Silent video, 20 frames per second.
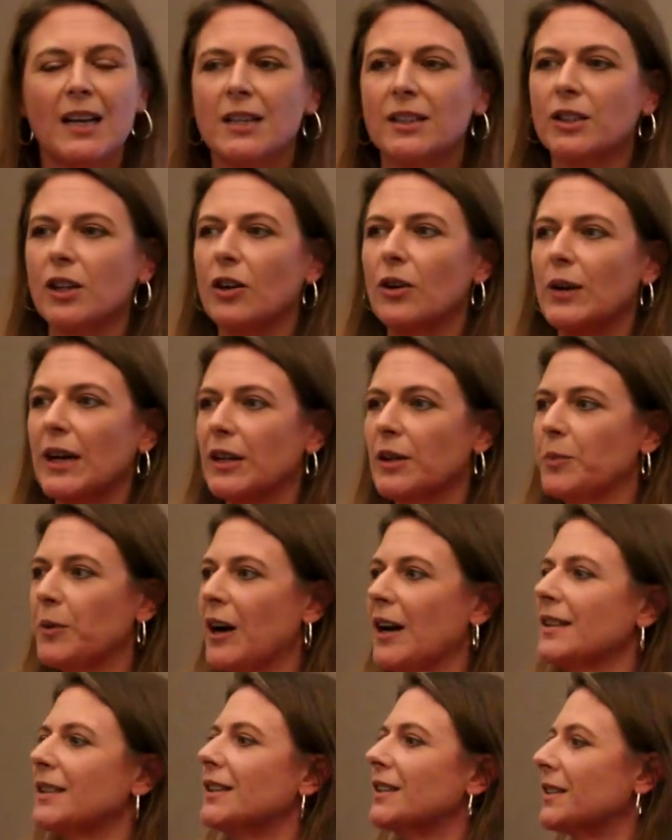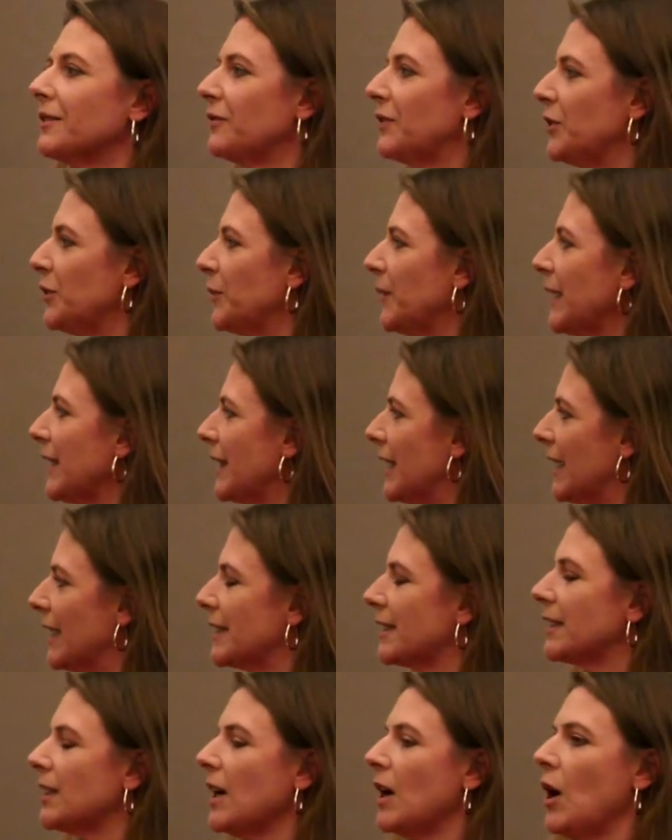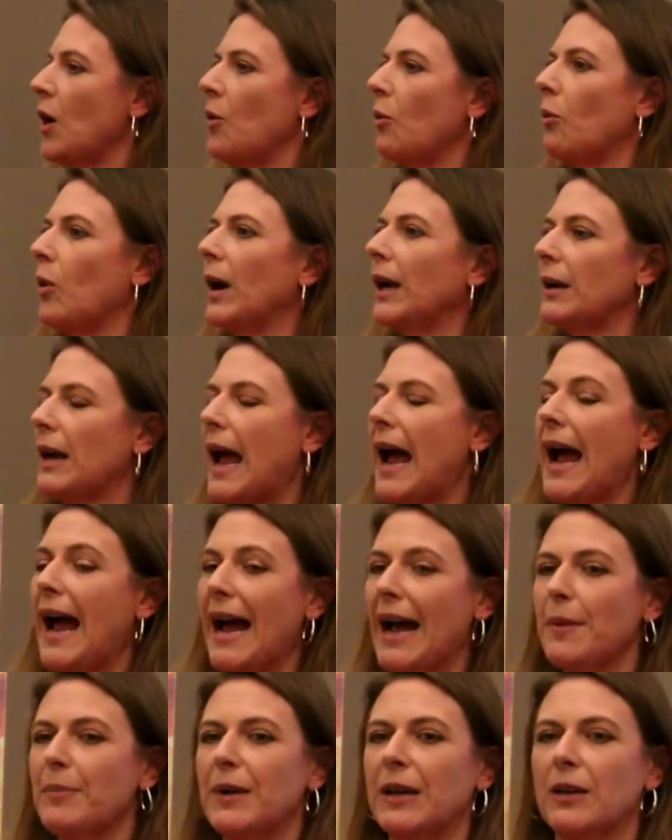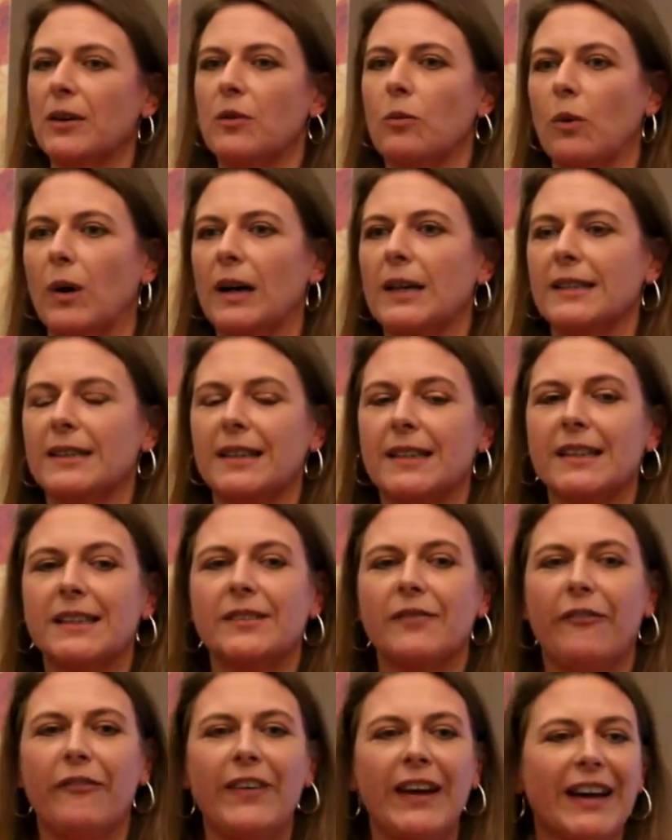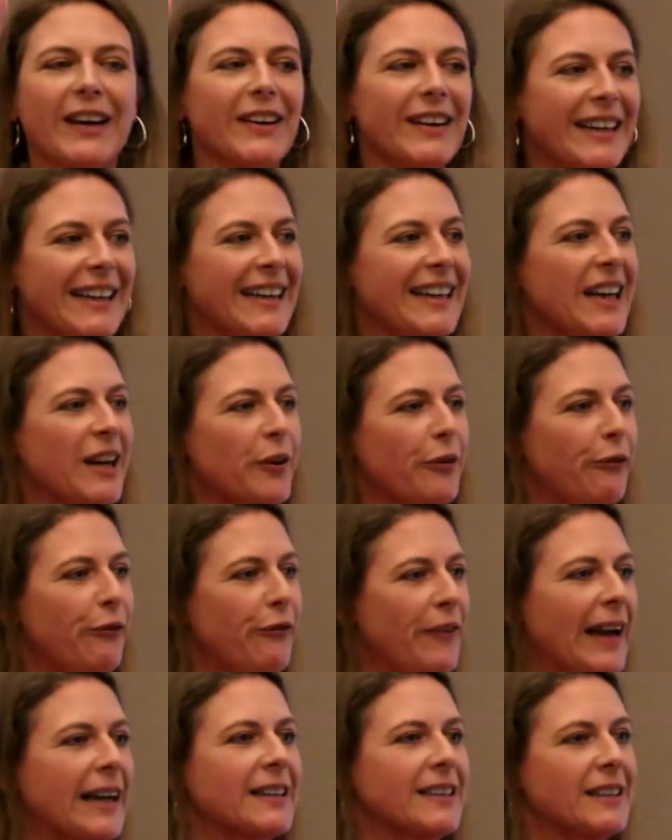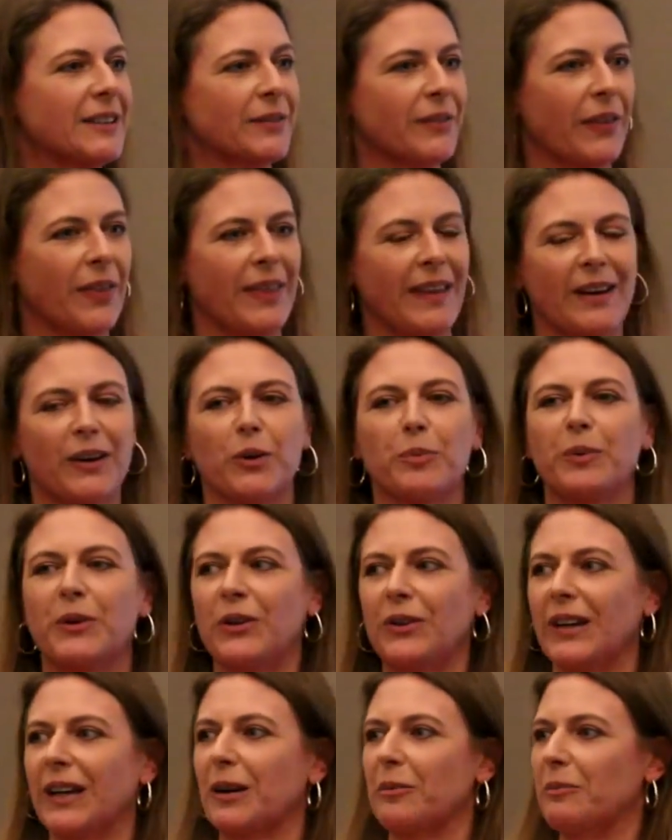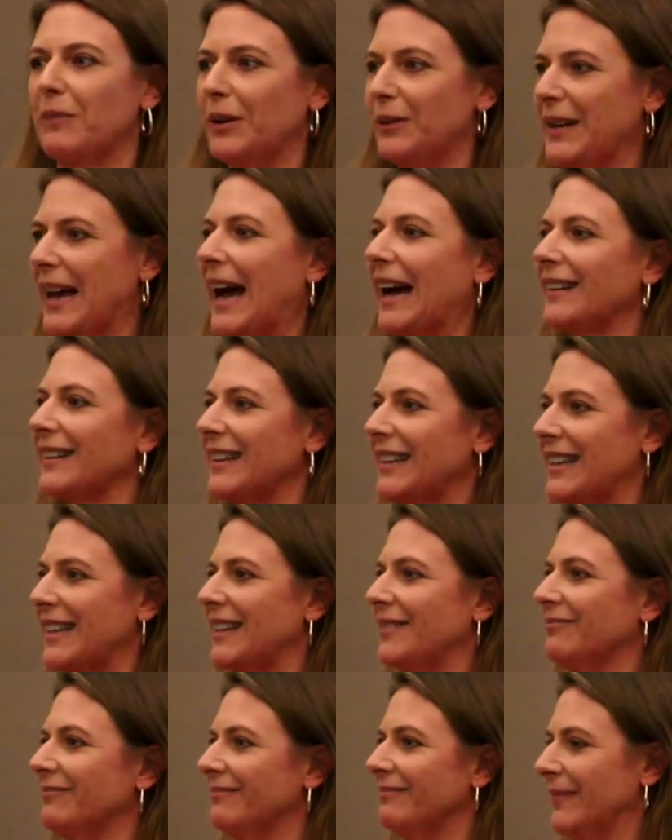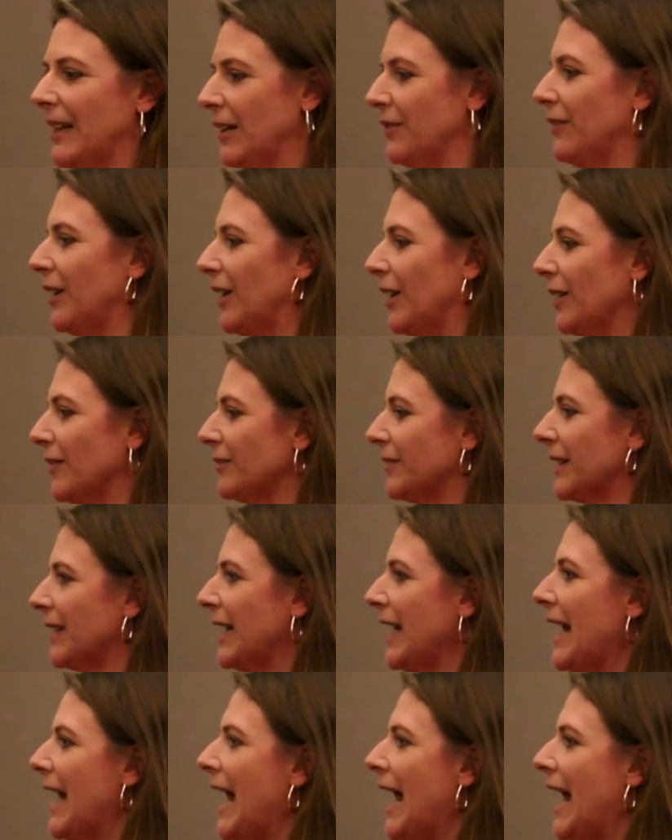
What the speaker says: So in the process of doing this, what happened was this very effective therapeutic modality evolved.